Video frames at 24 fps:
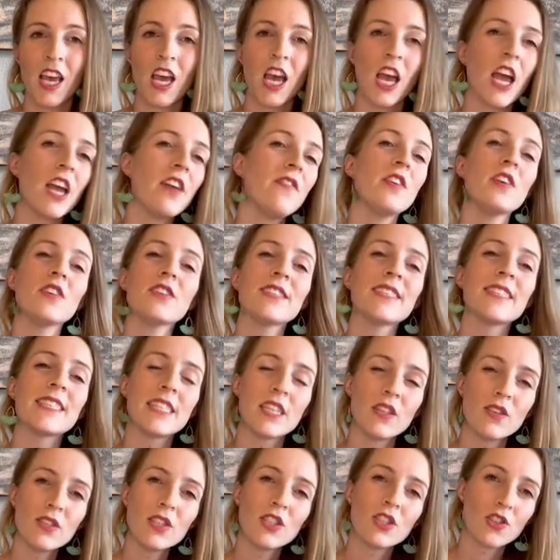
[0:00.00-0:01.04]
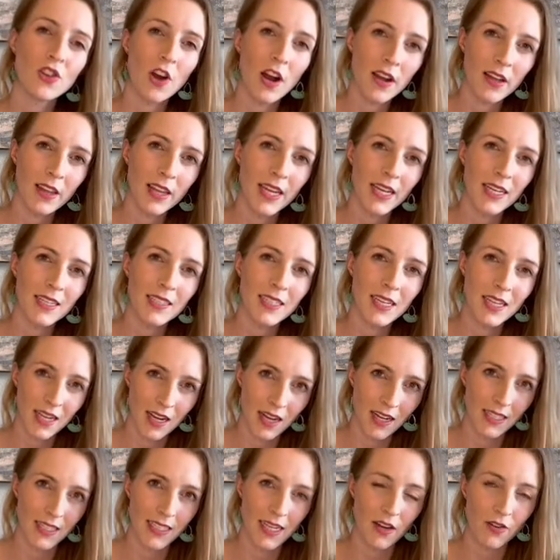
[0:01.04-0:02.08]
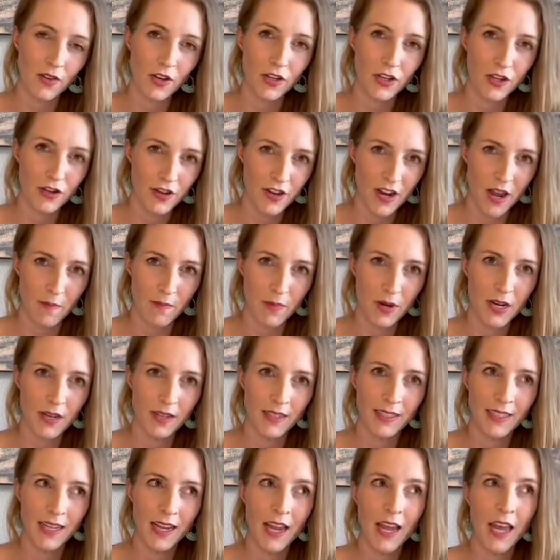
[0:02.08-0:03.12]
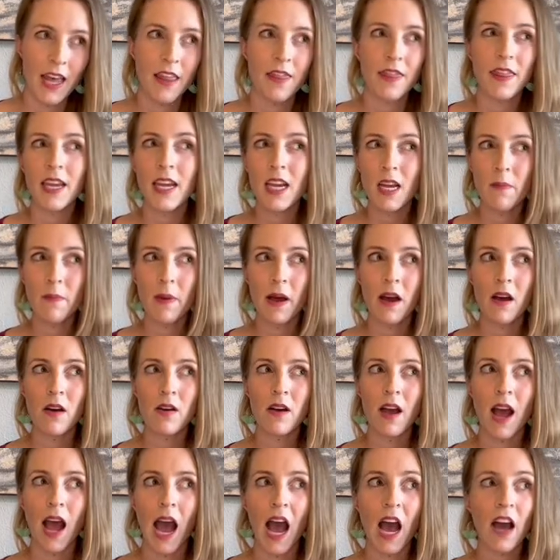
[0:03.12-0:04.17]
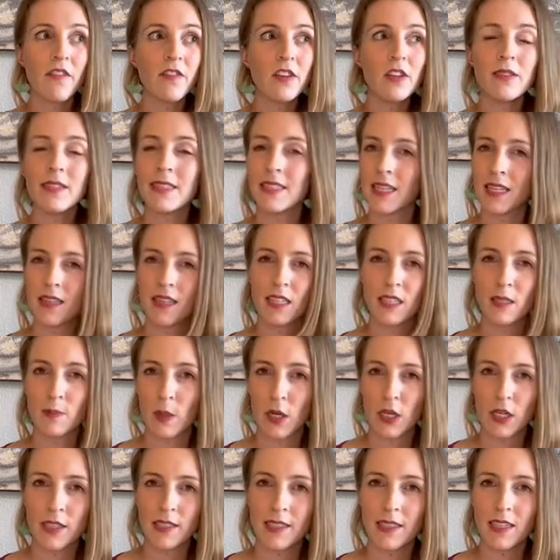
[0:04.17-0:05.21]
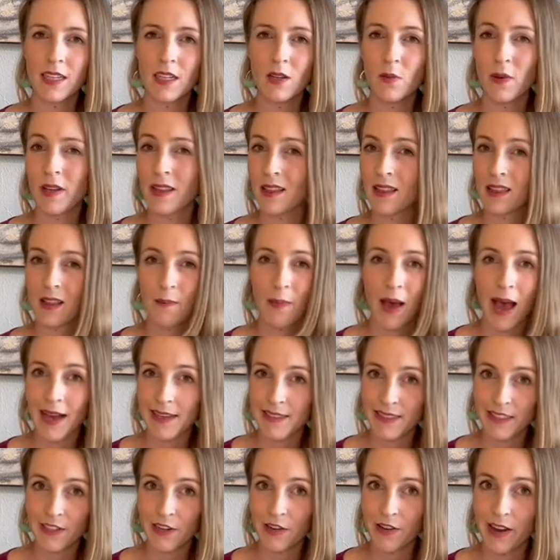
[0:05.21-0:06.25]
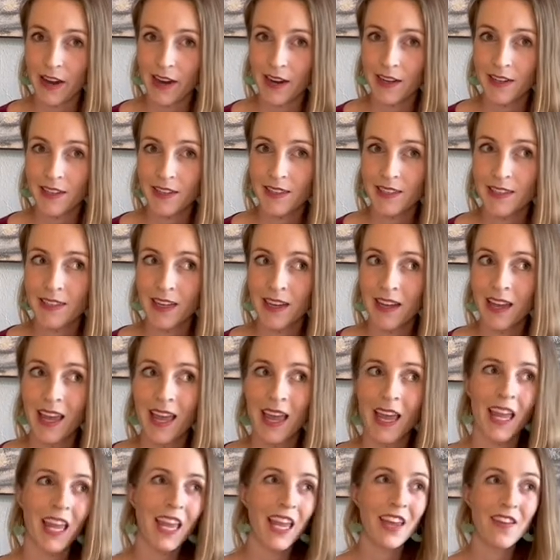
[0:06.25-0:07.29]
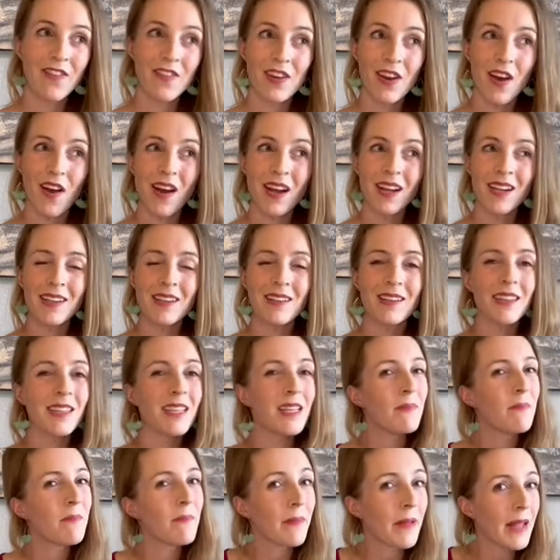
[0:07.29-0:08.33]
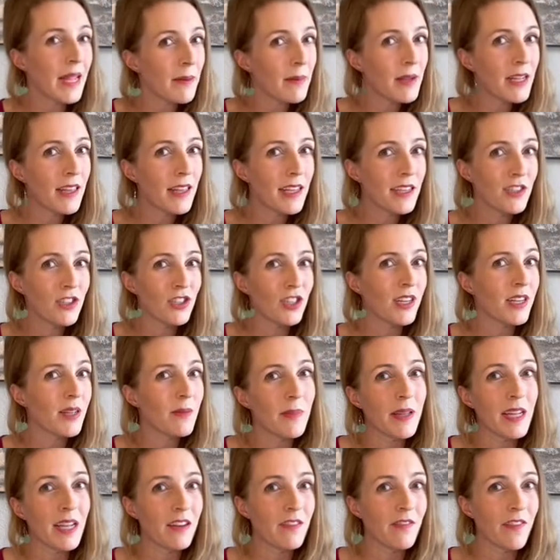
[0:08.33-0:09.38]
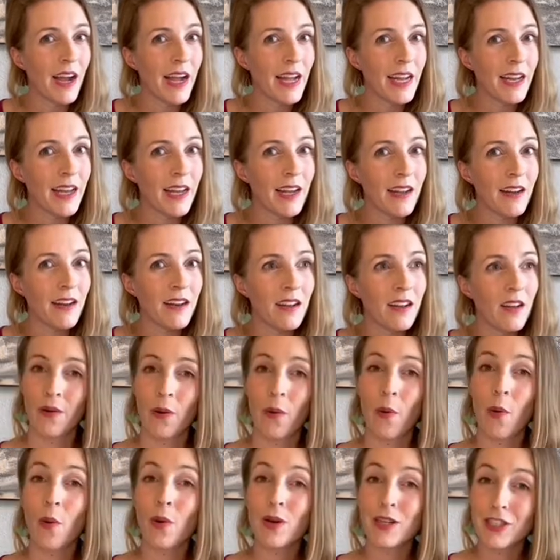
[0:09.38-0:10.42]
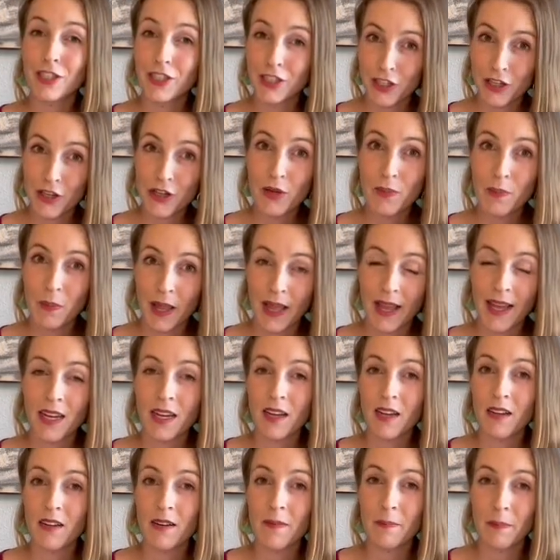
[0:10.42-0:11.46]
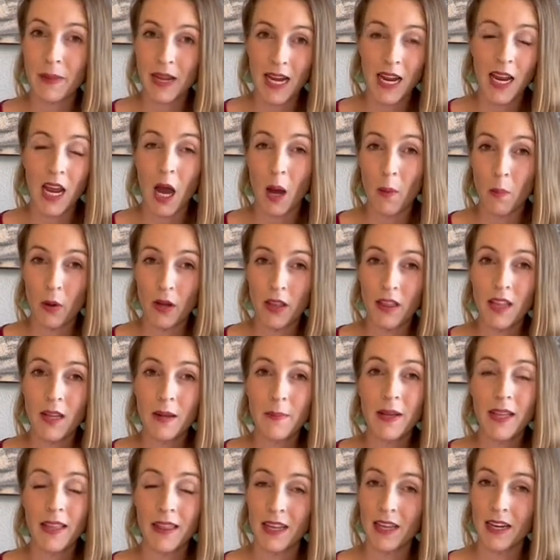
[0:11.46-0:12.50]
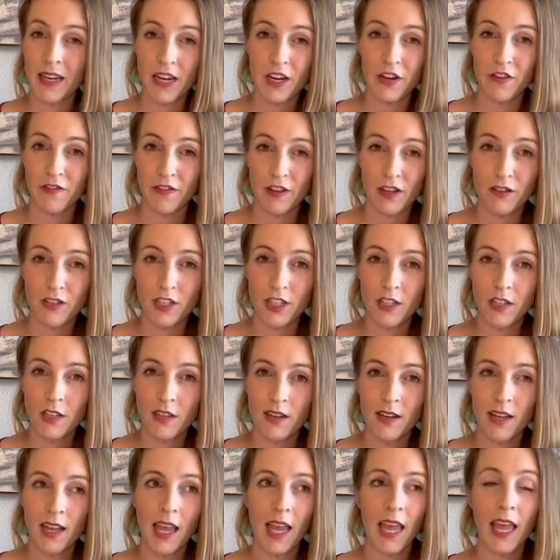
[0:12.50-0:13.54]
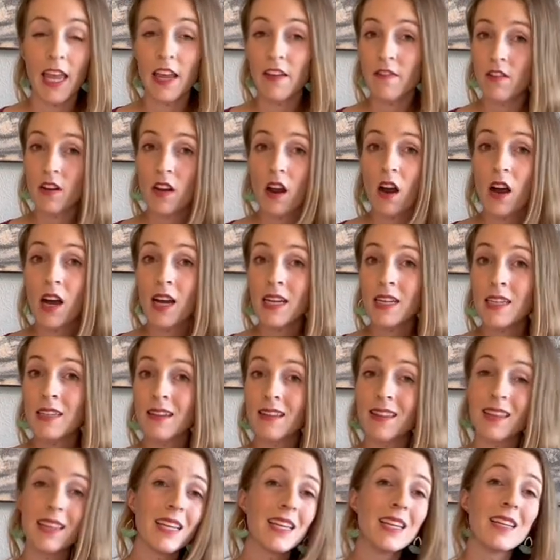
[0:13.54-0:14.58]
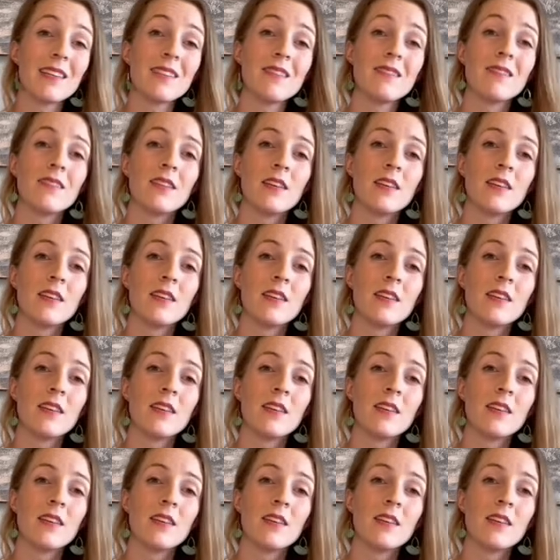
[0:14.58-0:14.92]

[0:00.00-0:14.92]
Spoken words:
If you're still struggling to cut down on your numbers, think about, have you seen this person within the past 2 years? If not, then maybe they shouldn't be invited. Or do you plan on meeting up with them in the near future? If not, then